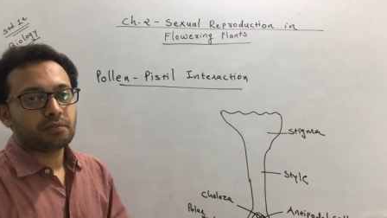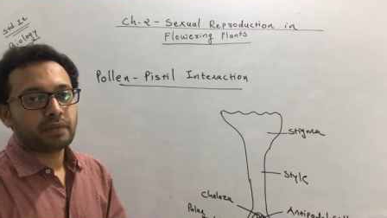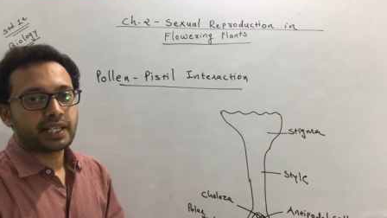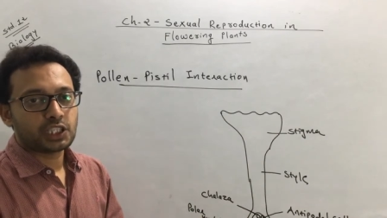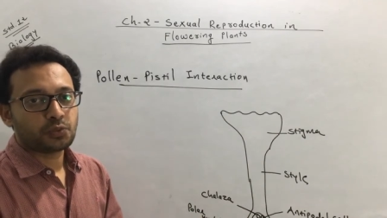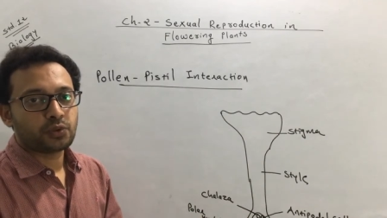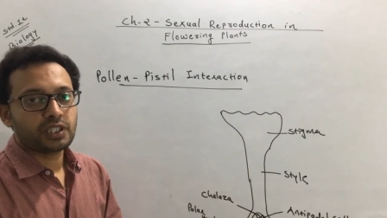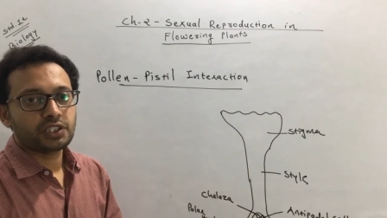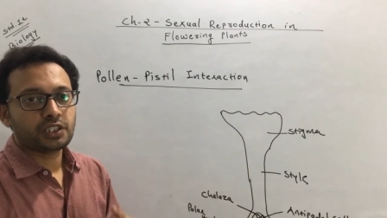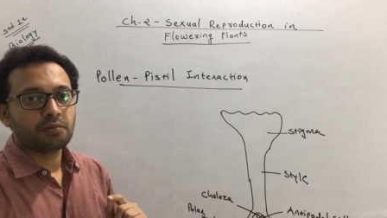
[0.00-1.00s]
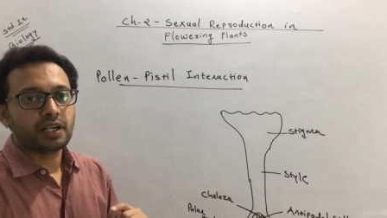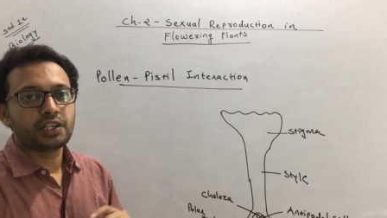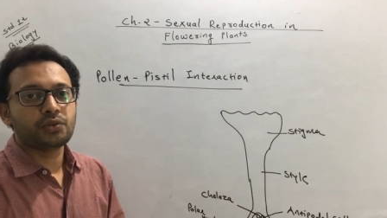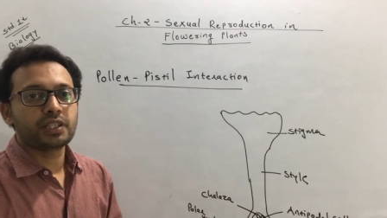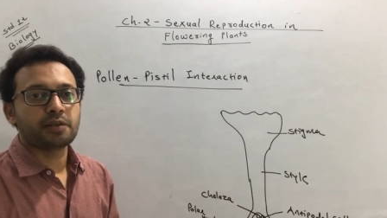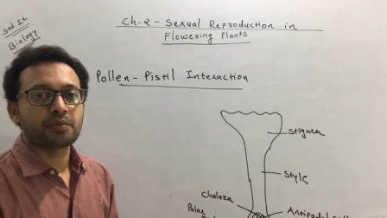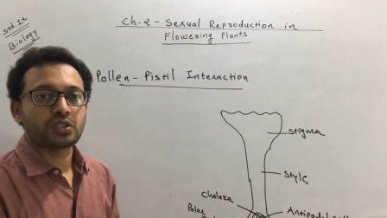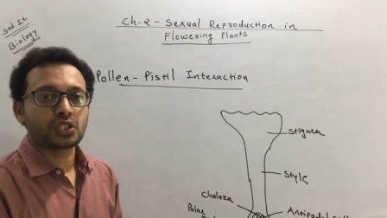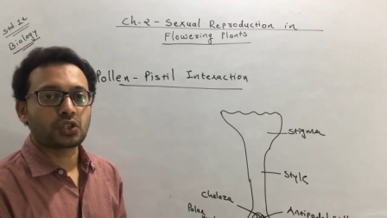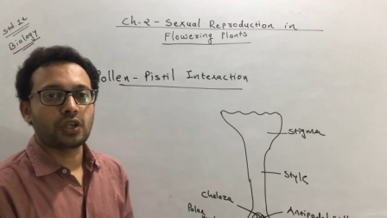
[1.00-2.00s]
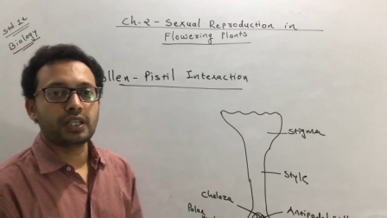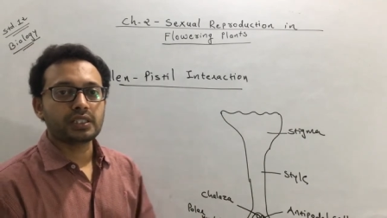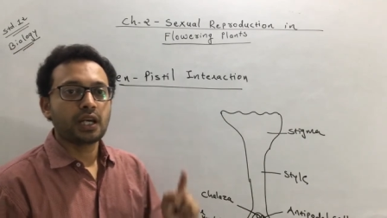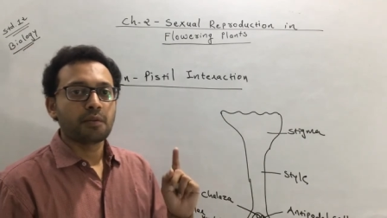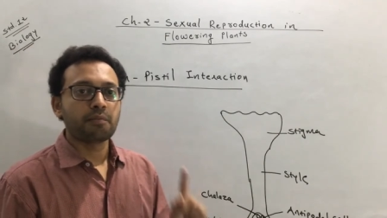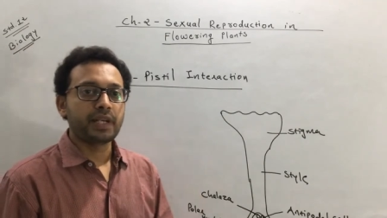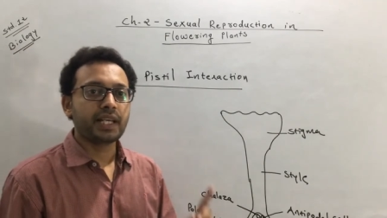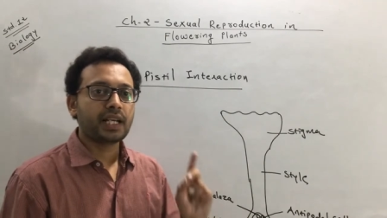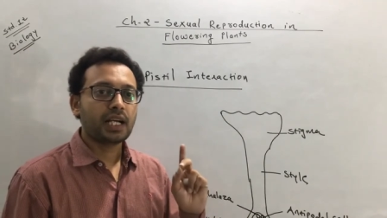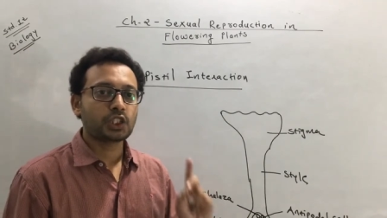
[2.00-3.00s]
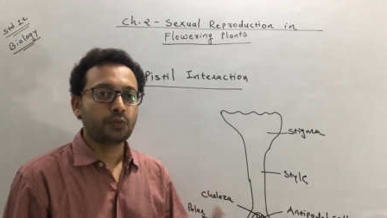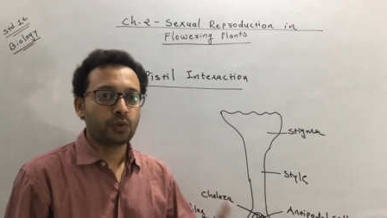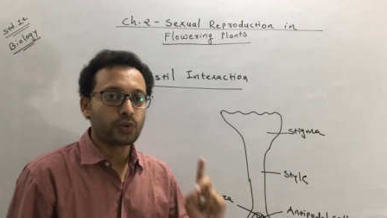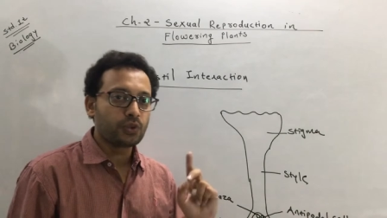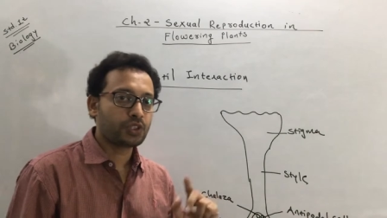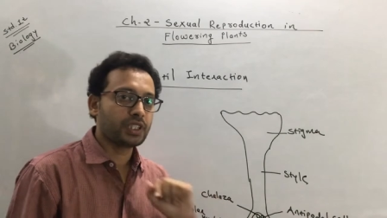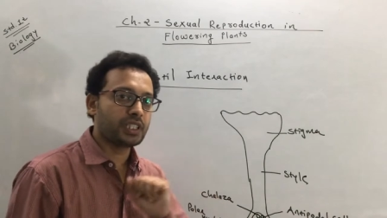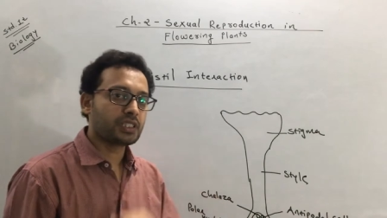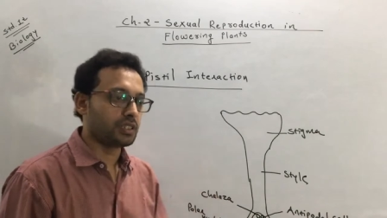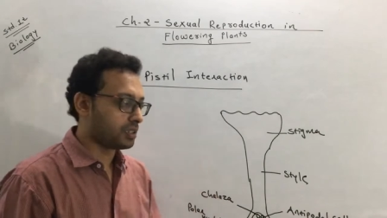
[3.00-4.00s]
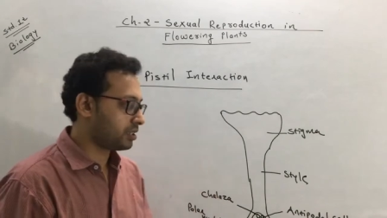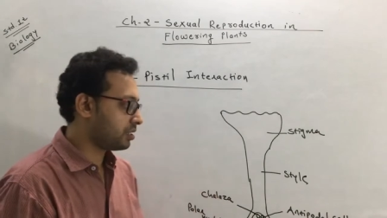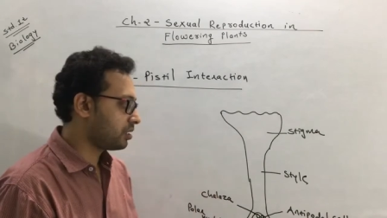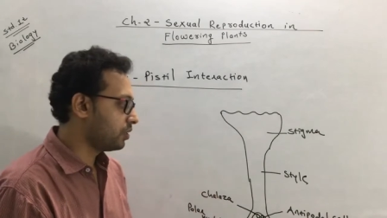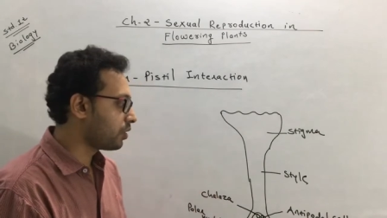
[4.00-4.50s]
megasporangium and during a process called as megasporogenesis.